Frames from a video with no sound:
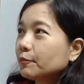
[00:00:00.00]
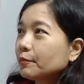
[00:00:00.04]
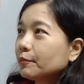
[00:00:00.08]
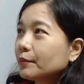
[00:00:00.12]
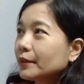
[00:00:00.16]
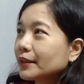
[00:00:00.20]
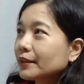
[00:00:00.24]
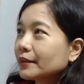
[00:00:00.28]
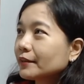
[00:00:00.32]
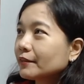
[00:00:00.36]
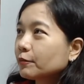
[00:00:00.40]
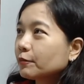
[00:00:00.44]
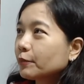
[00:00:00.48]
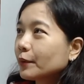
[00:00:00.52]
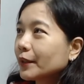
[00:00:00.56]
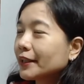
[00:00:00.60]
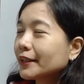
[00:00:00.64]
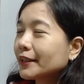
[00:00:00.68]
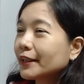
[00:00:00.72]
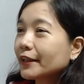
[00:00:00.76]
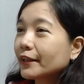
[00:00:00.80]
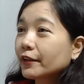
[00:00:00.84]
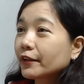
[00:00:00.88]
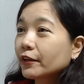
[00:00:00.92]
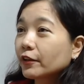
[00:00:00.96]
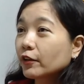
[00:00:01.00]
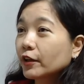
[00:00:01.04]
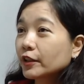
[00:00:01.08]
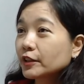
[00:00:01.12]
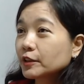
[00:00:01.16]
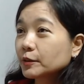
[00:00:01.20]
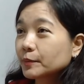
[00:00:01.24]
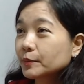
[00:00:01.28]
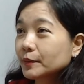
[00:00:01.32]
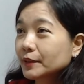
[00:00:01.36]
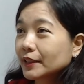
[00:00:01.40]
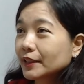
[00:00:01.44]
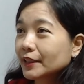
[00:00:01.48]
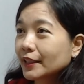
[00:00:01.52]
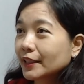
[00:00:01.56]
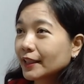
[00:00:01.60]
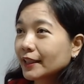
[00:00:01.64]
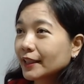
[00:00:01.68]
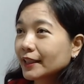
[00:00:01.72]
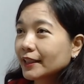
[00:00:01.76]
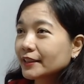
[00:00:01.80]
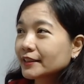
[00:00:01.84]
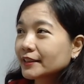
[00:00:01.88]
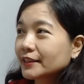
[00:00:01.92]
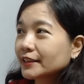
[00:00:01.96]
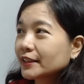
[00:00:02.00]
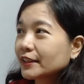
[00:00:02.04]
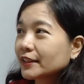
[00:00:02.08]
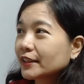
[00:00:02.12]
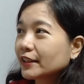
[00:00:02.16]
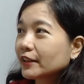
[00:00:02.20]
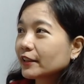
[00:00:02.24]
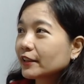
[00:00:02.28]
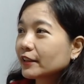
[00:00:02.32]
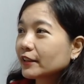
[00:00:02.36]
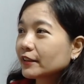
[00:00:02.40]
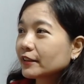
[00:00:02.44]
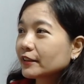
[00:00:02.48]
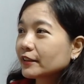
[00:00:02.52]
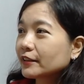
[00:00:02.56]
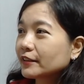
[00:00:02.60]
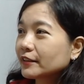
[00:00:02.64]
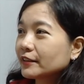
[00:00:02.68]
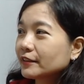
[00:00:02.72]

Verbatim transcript: But when they are hospitalized, there are...